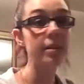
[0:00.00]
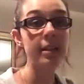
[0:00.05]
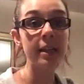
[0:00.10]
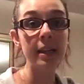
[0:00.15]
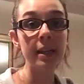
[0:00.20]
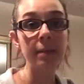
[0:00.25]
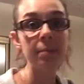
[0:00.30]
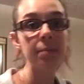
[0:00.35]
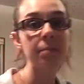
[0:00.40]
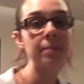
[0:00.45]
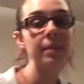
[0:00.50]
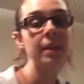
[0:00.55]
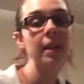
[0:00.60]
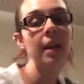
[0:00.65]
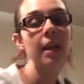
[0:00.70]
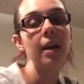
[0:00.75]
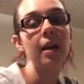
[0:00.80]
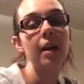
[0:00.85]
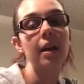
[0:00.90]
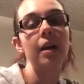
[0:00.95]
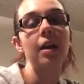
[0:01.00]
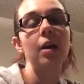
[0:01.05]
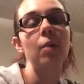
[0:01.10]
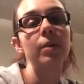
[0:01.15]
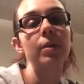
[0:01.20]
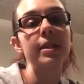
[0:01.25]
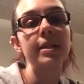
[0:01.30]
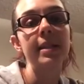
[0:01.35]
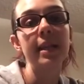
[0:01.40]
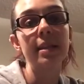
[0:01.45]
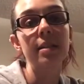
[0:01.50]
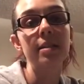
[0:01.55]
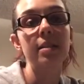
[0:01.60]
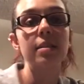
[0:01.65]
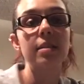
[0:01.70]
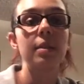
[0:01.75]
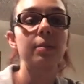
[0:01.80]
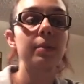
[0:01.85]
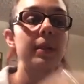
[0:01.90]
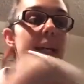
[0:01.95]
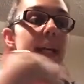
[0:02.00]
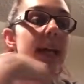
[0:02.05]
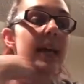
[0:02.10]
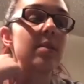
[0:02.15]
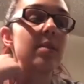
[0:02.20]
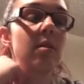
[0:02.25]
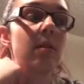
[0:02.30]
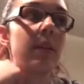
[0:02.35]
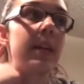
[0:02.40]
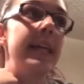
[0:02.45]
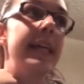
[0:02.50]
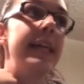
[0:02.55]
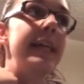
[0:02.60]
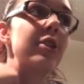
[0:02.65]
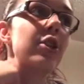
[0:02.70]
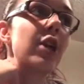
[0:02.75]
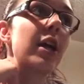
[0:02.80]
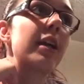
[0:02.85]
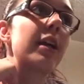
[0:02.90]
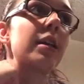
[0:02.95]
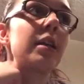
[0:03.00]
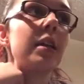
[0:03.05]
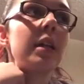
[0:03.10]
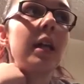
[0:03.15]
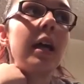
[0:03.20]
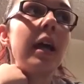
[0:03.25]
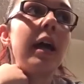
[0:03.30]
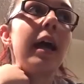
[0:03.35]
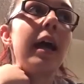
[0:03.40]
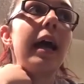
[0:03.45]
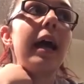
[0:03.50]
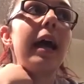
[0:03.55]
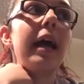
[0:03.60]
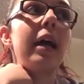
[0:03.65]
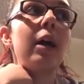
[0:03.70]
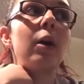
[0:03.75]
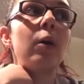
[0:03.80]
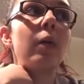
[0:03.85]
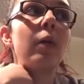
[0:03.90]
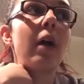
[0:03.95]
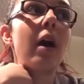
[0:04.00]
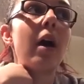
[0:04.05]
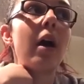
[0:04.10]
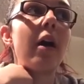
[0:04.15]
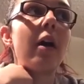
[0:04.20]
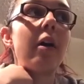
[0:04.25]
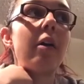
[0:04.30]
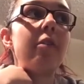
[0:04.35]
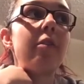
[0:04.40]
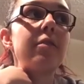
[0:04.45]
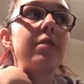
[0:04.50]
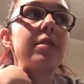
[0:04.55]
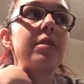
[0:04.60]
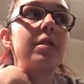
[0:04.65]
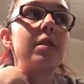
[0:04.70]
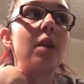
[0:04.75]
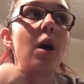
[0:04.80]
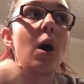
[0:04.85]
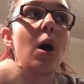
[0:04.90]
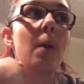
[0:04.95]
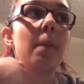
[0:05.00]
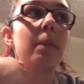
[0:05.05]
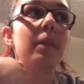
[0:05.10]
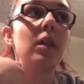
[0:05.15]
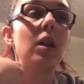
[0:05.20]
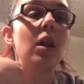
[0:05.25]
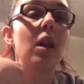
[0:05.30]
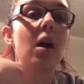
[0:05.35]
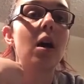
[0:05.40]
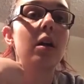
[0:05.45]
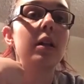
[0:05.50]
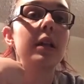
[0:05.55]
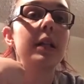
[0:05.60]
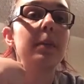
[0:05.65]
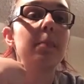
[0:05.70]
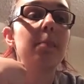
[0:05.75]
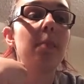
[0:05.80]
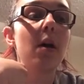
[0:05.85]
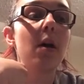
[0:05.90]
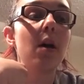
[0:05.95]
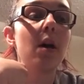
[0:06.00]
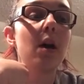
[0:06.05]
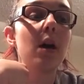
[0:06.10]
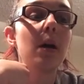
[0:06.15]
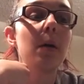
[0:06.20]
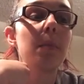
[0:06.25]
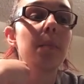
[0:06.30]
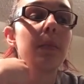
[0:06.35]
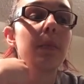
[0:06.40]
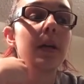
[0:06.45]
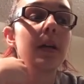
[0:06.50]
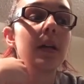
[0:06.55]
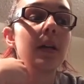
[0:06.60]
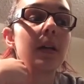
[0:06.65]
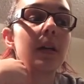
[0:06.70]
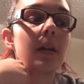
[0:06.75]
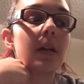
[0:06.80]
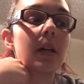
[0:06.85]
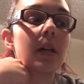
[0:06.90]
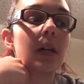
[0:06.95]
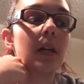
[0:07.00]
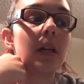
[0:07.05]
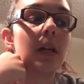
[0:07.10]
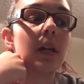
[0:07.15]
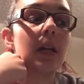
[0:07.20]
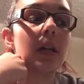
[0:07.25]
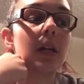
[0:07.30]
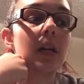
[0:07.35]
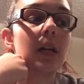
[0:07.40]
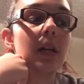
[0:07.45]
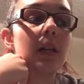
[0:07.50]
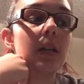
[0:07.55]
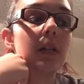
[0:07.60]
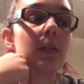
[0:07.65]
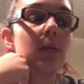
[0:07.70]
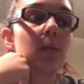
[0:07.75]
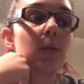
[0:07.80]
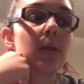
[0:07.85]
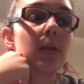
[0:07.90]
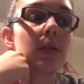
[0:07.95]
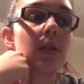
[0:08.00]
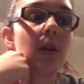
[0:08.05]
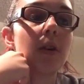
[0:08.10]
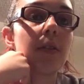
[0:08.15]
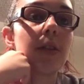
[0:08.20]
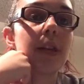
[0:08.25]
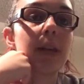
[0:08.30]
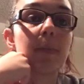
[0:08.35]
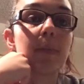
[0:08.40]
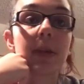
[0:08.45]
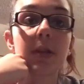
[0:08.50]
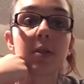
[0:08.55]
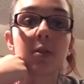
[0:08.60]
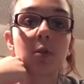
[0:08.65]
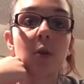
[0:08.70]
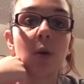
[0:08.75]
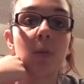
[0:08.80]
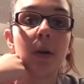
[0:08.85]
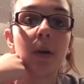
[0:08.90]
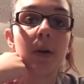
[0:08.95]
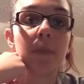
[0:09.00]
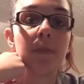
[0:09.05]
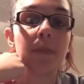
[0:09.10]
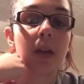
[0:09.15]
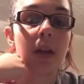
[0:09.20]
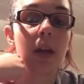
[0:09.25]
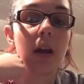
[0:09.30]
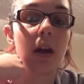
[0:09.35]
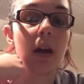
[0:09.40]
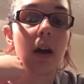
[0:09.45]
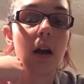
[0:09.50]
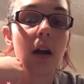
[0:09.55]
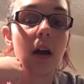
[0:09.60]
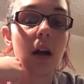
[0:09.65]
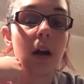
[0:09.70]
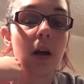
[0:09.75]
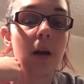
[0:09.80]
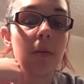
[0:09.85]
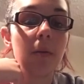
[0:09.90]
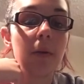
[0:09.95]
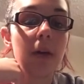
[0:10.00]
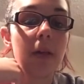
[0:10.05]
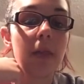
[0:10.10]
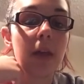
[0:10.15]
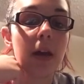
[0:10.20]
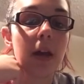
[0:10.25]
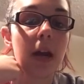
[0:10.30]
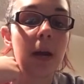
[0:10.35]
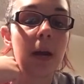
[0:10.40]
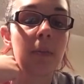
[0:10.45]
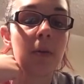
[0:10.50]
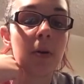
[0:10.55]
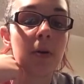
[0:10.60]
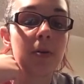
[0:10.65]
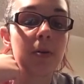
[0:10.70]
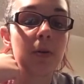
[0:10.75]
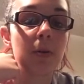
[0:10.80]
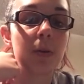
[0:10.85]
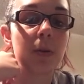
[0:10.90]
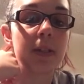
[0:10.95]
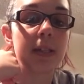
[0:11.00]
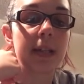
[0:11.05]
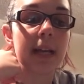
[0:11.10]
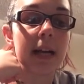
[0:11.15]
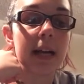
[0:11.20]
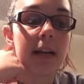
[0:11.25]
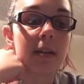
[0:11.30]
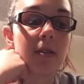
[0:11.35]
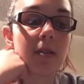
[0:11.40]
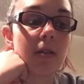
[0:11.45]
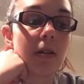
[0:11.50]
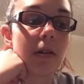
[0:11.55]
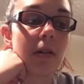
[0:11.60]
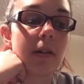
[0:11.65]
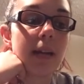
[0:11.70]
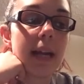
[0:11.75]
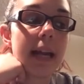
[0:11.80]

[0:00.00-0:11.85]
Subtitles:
done. What's next is I'm going to cast on a hitchhiker out of some Lollipop, is what it's called, the Knit Picks Chroma. And then I'm also going to cast on